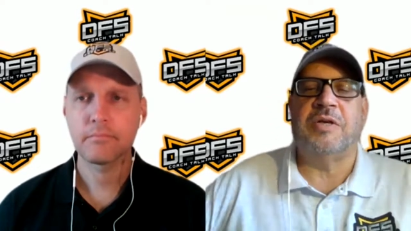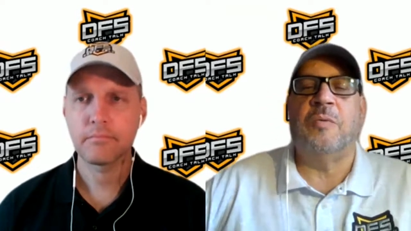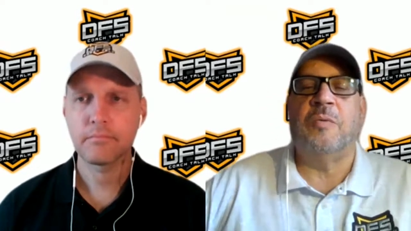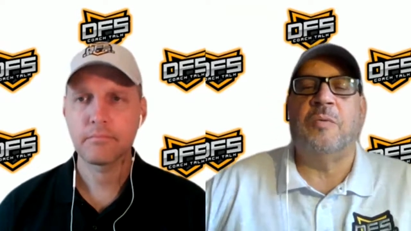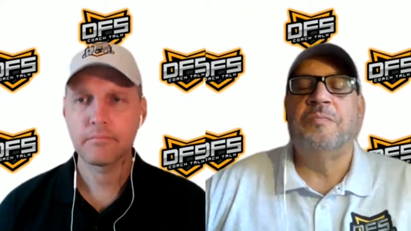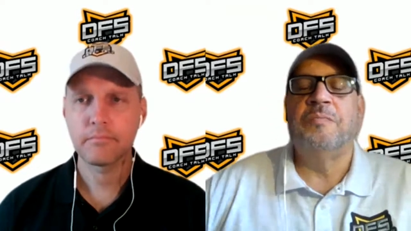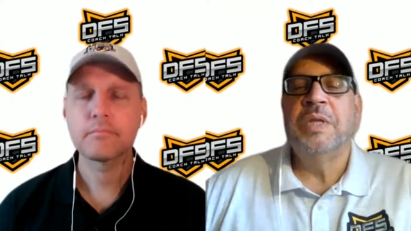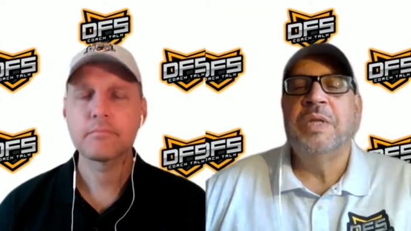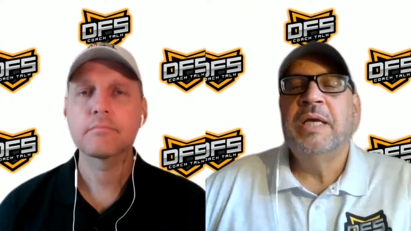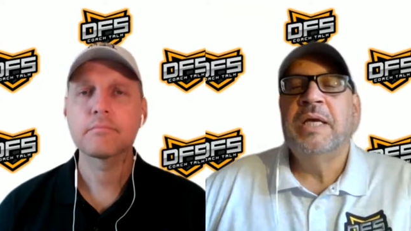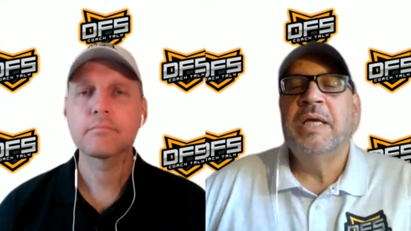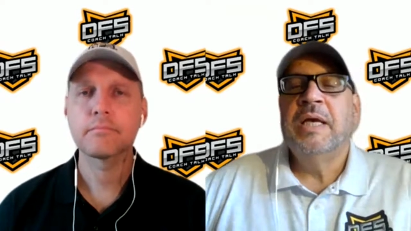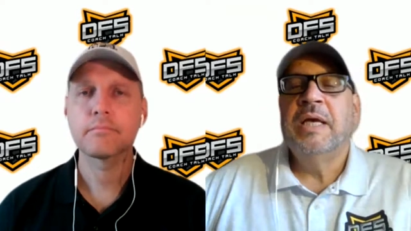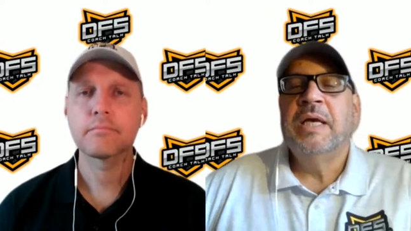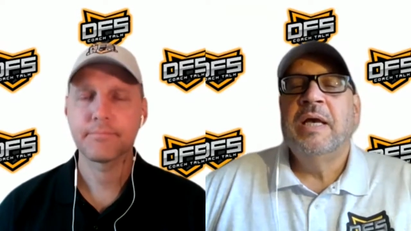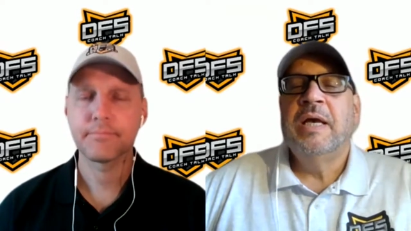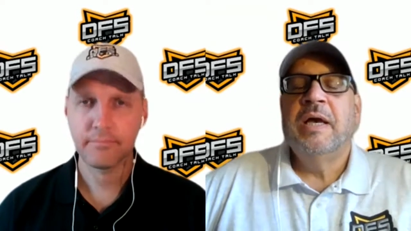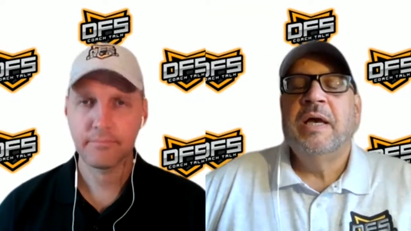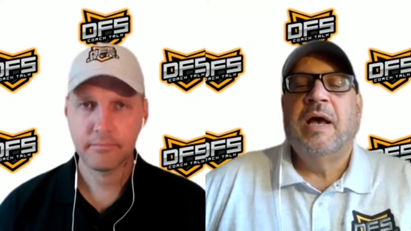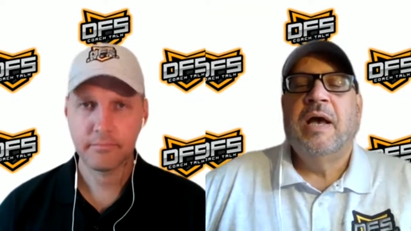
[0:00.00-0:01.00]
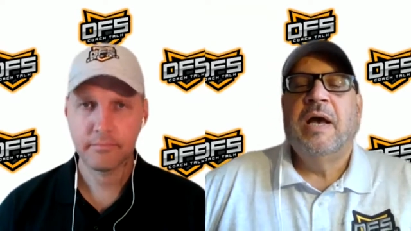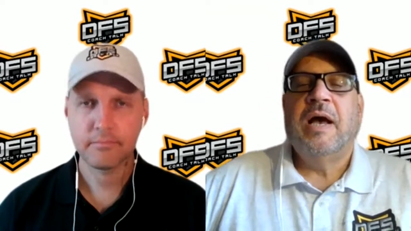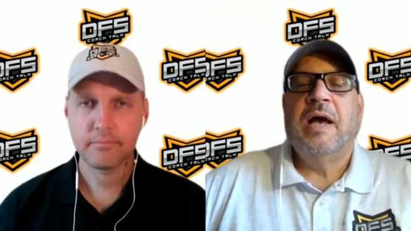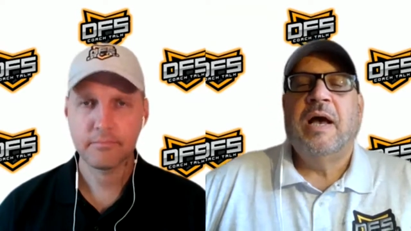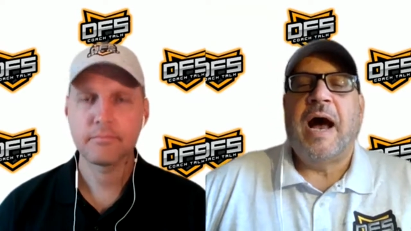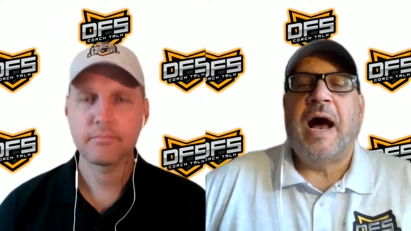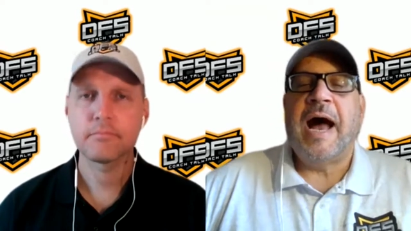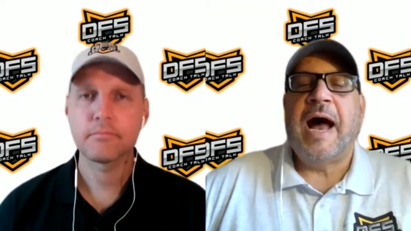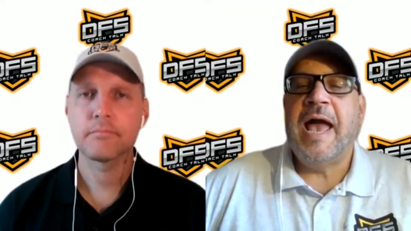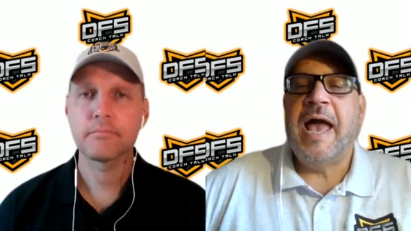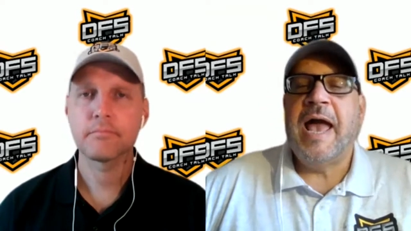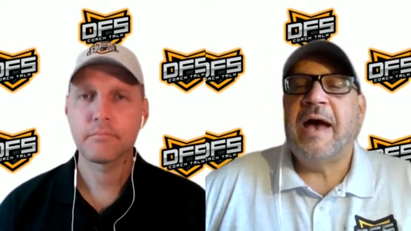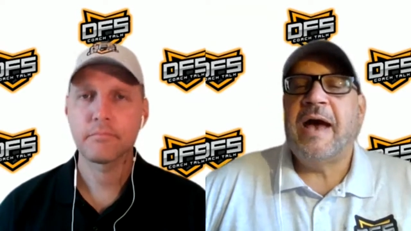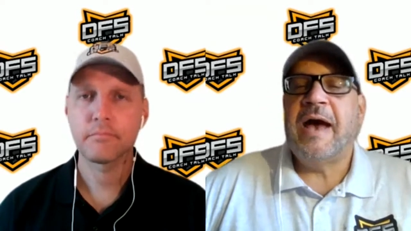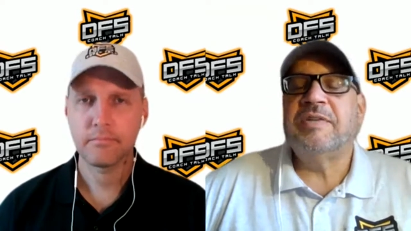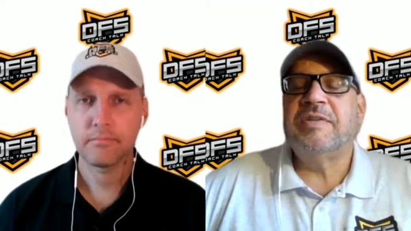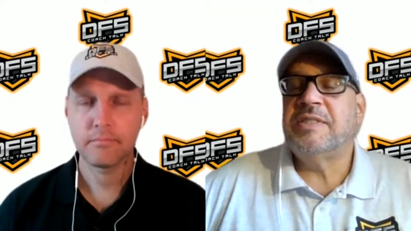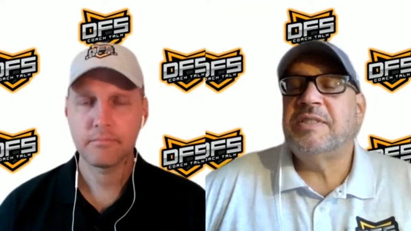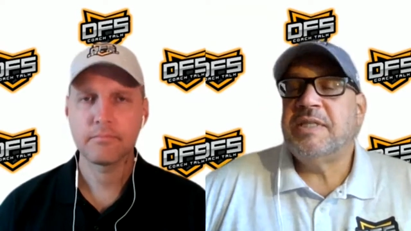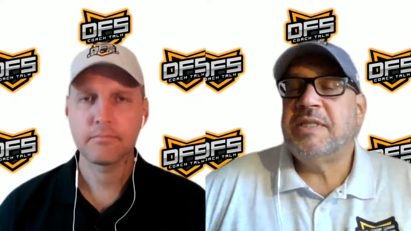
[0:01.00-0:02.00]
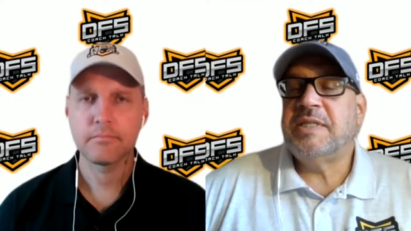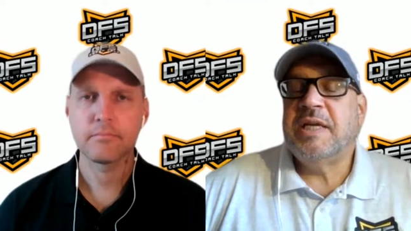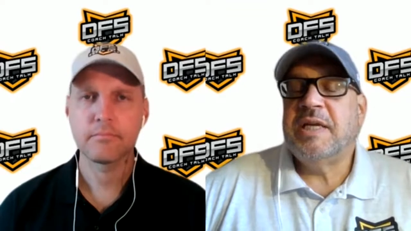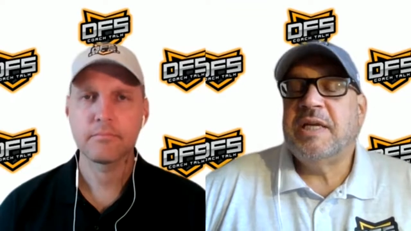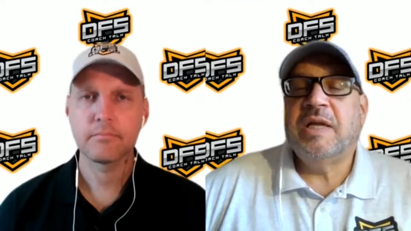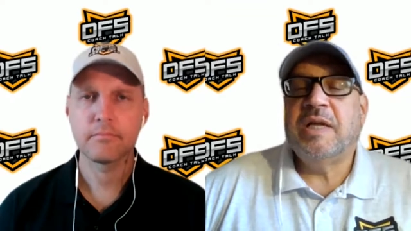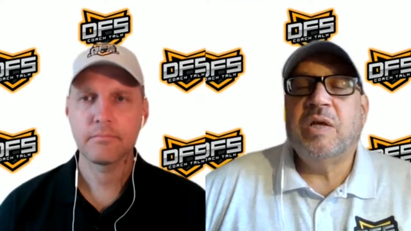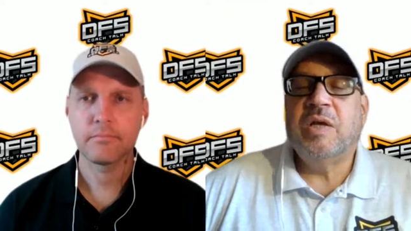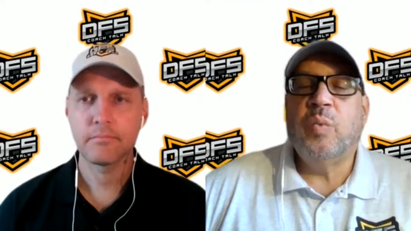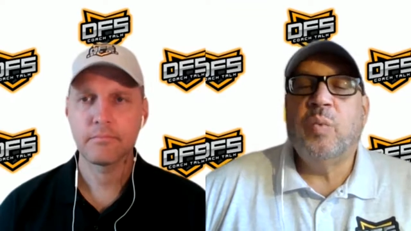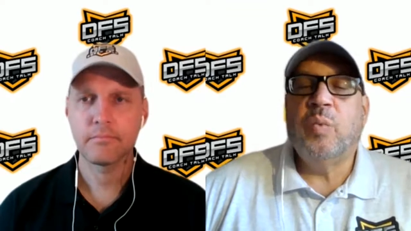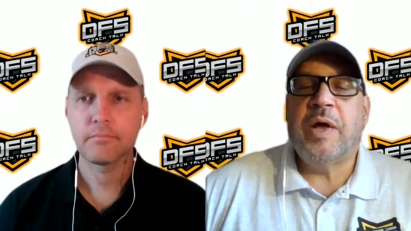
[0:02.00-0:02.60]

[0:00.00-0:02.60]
Speaker 1: So I haven't seen